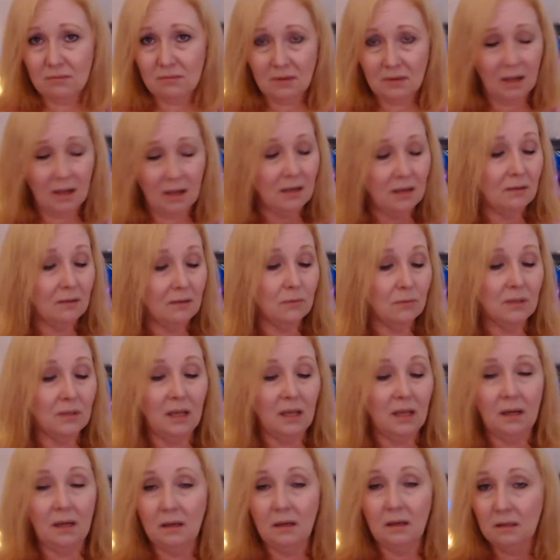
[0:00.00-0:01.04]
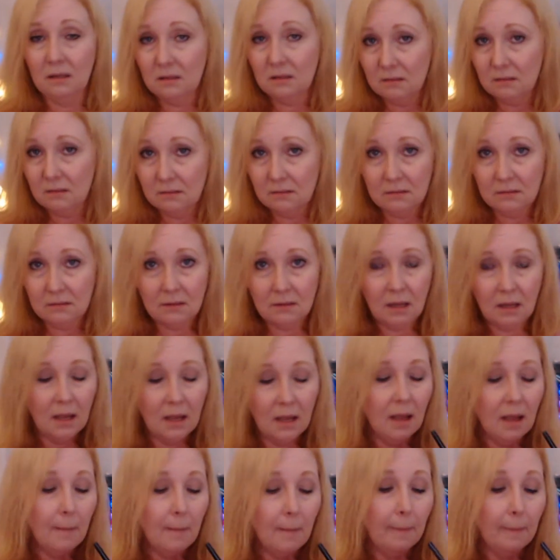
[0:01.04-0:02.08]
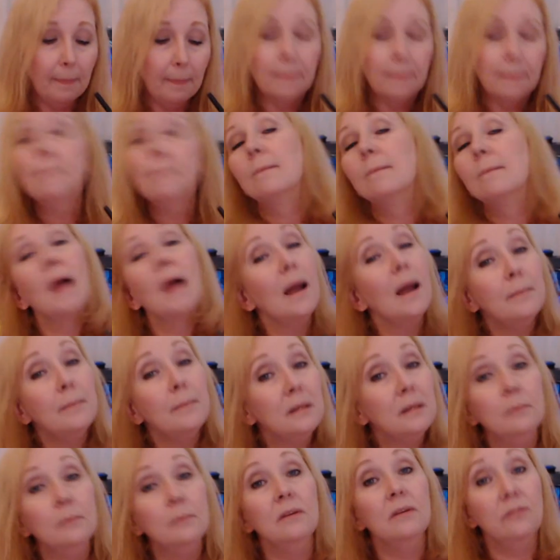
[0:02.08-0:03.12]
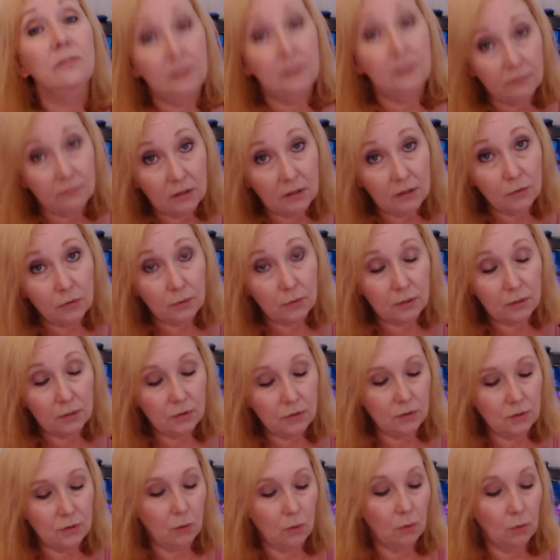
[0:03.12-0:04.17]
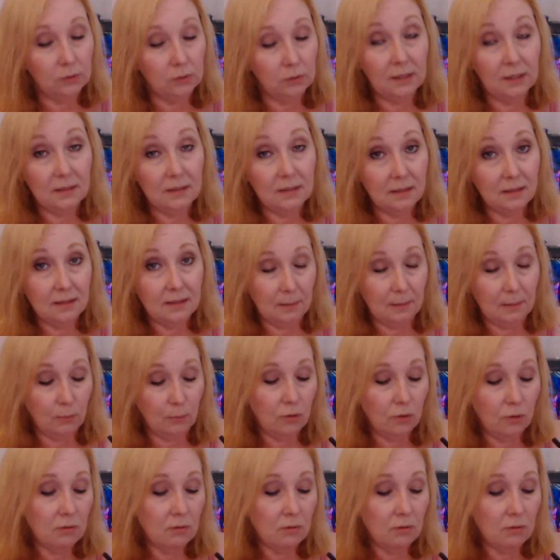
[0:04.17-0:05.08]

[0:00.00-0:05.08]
I don't care. I'm going to be 53 years old in December.